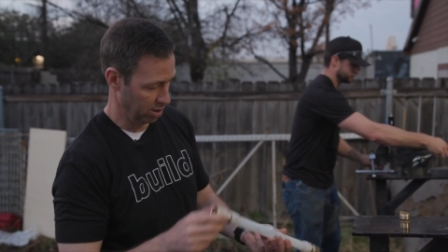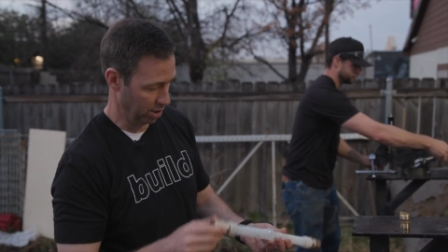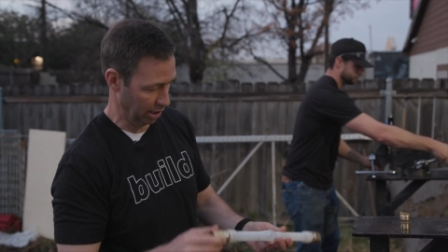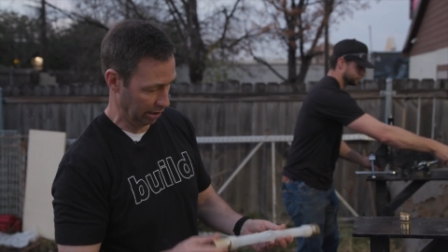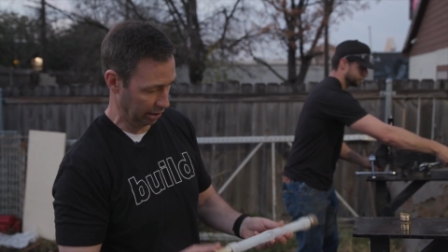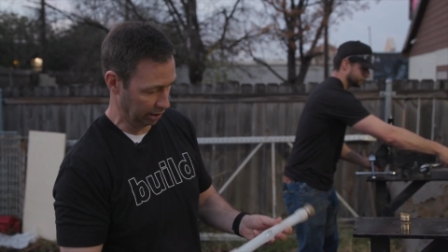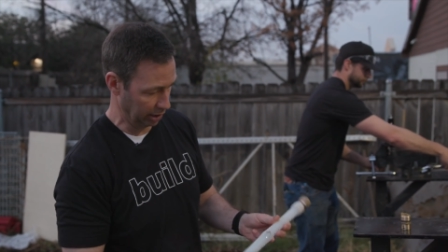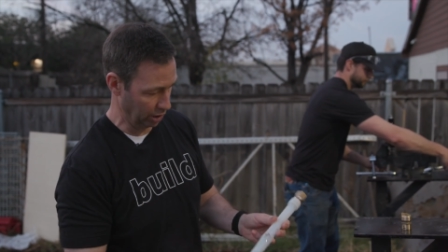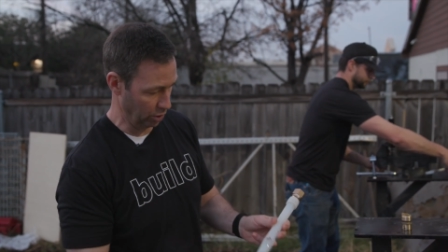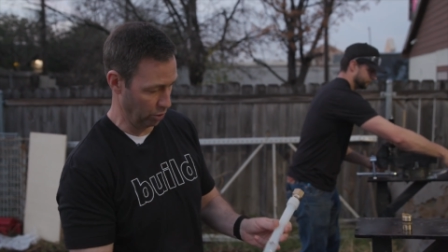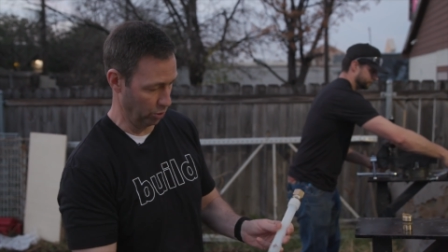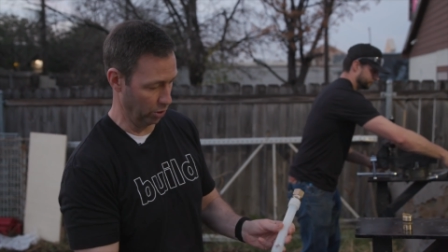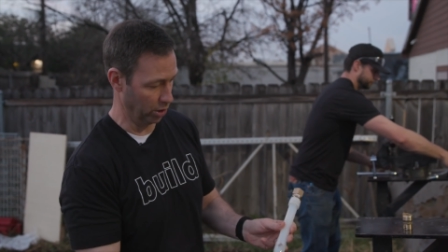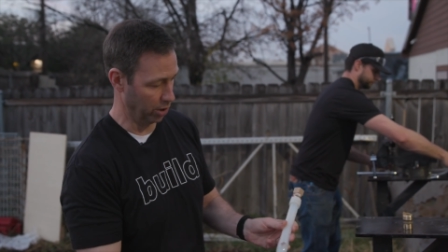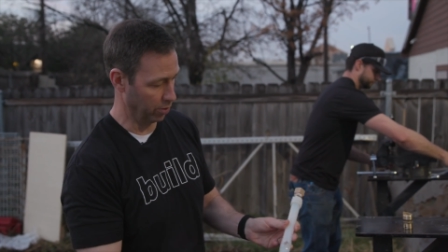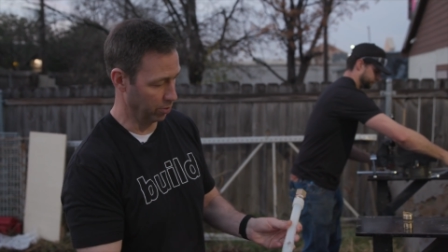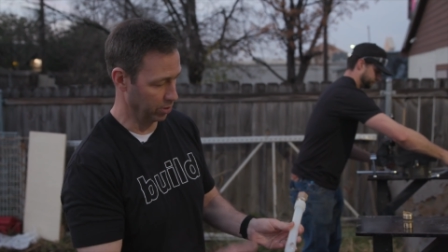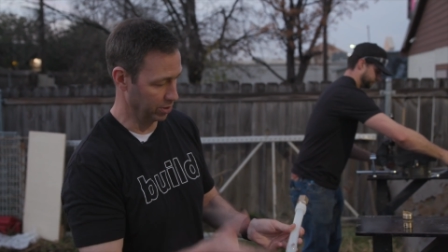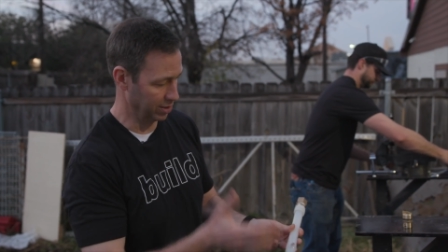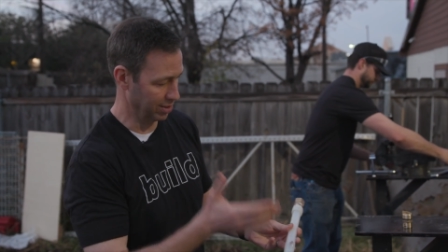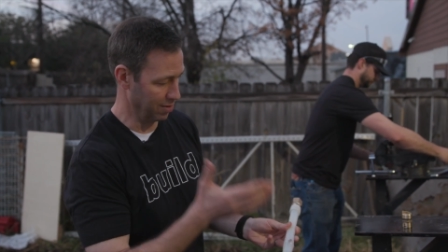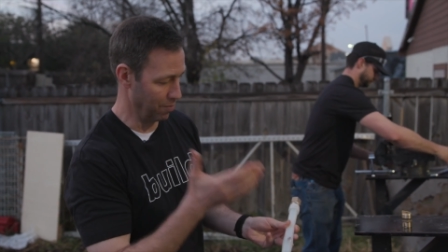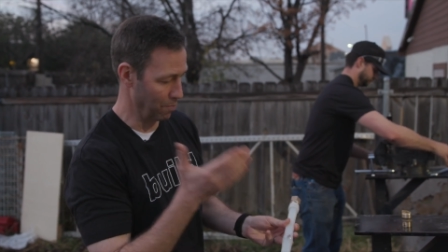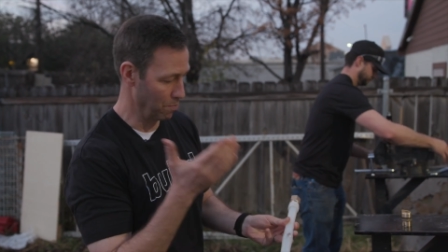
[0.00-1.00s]
It literally
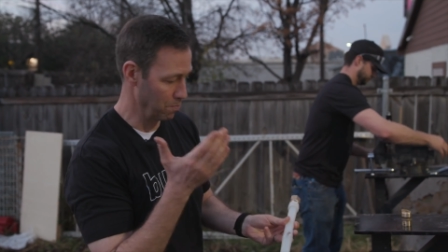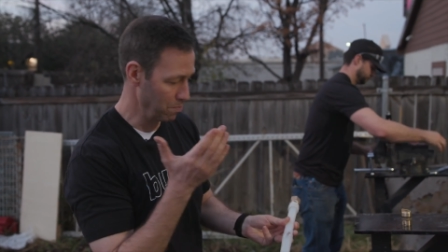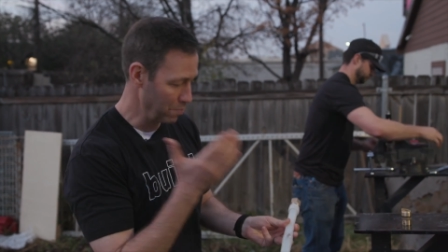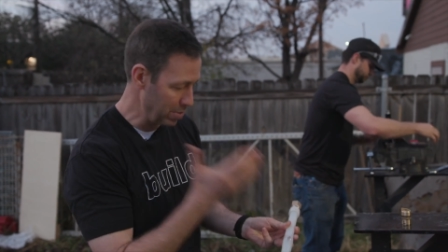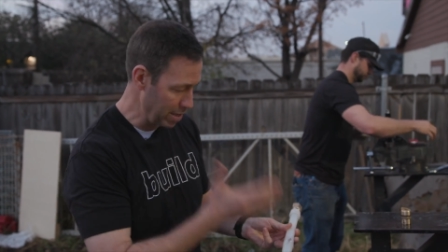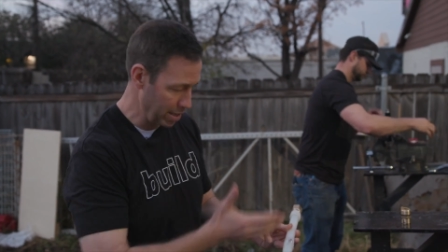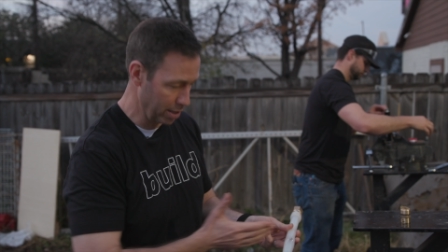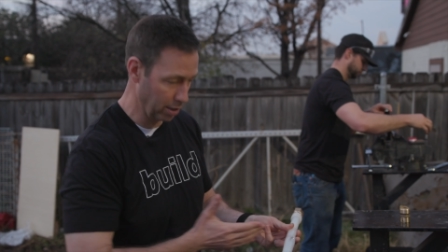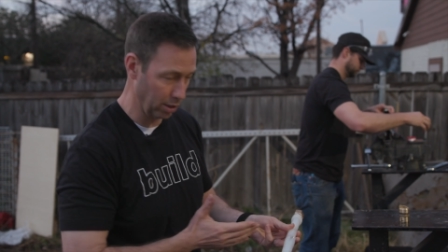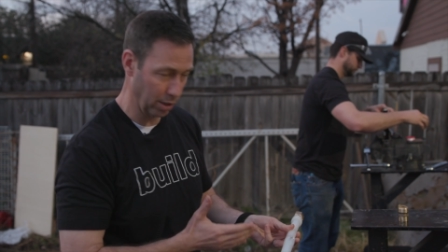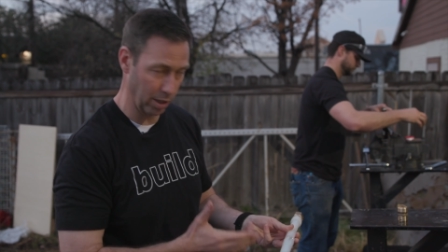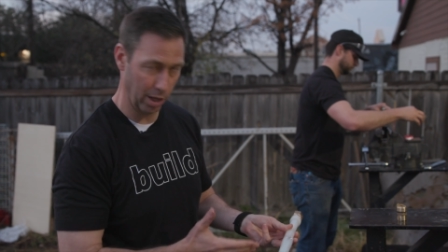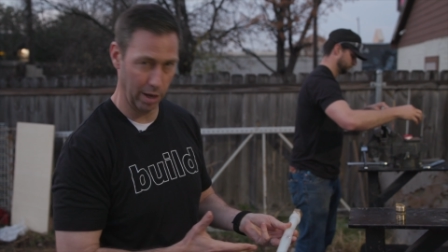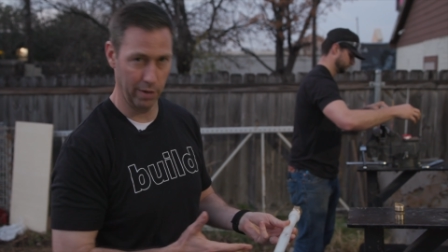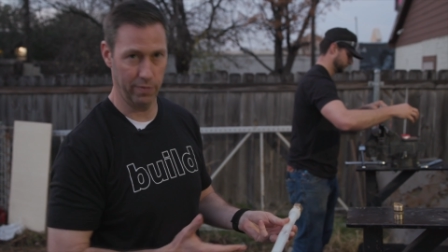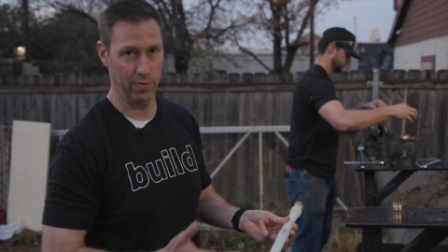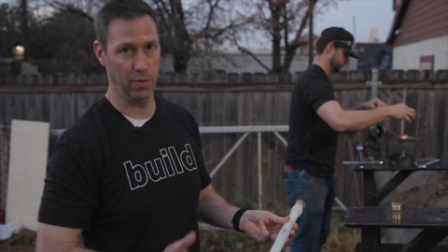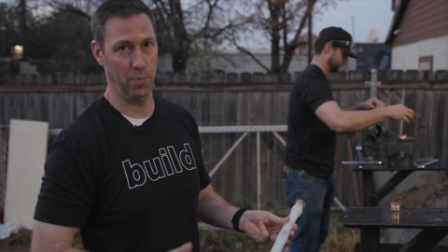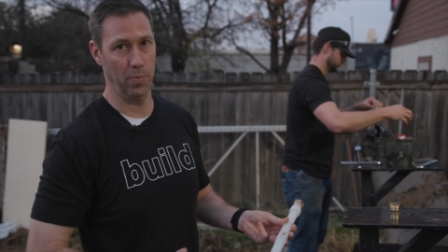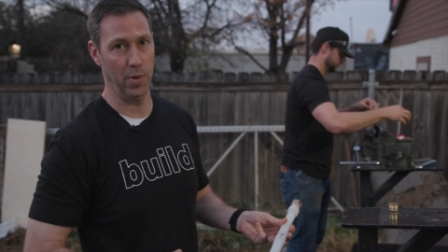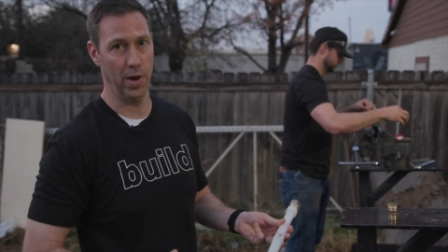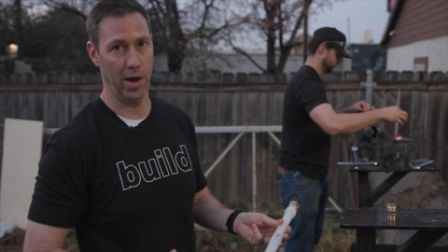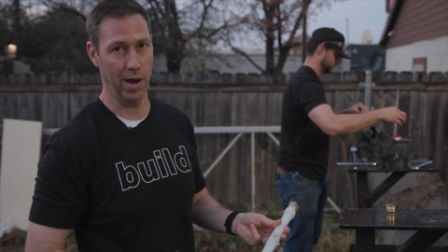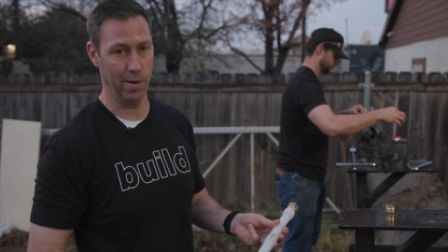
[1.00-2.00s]
was the middle
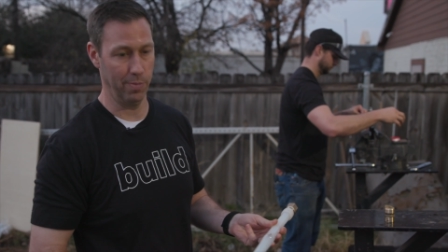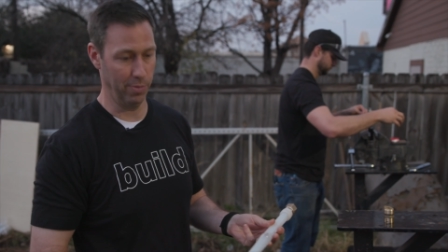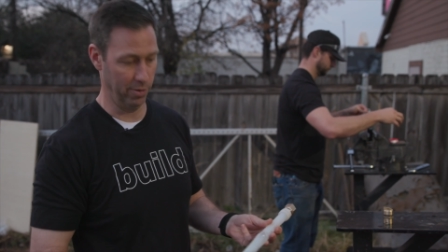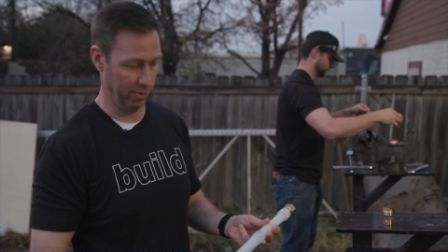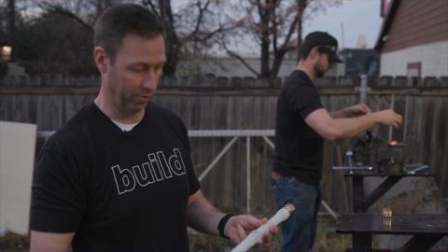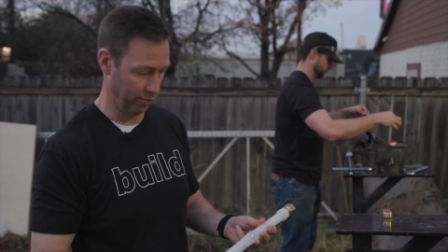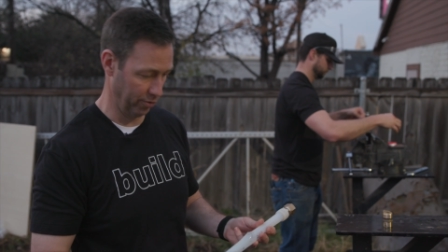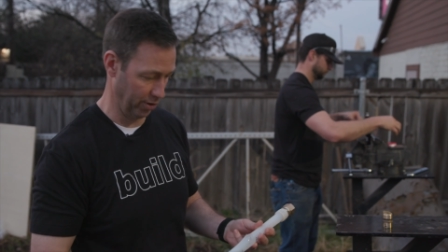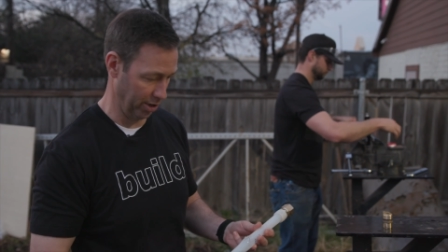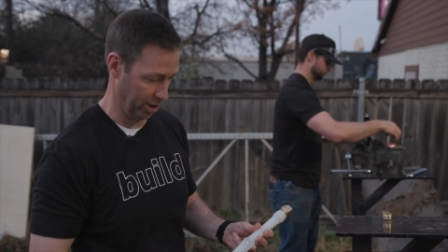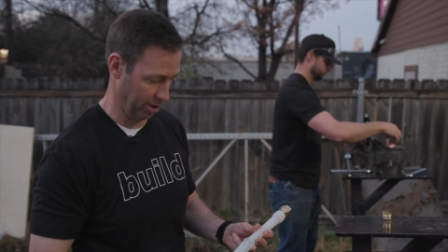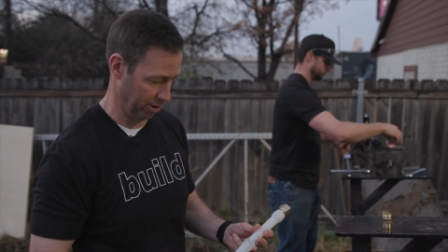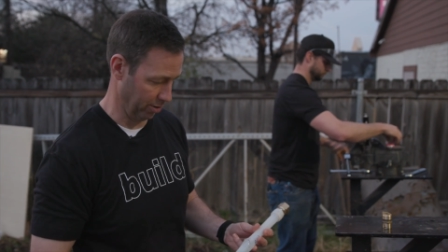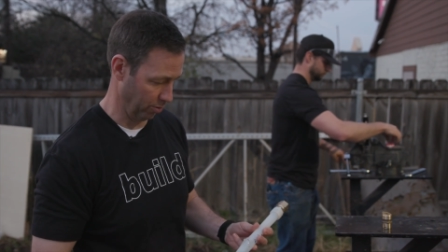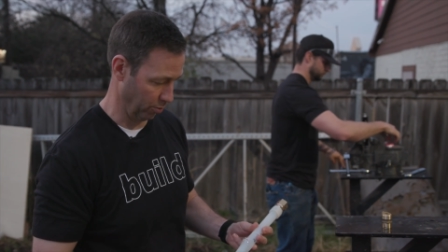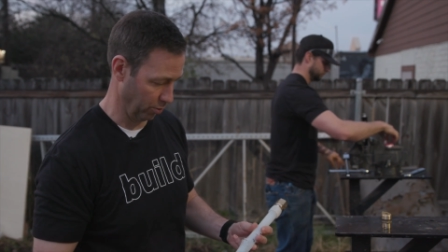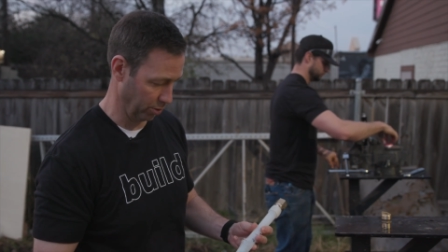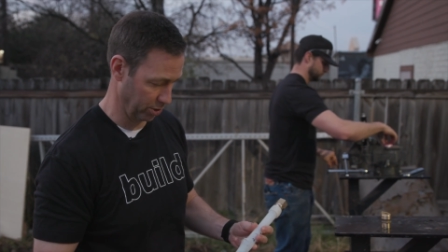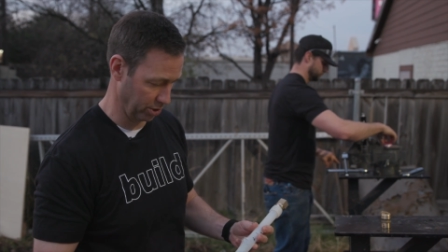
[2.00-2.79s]
of the pipe that failed,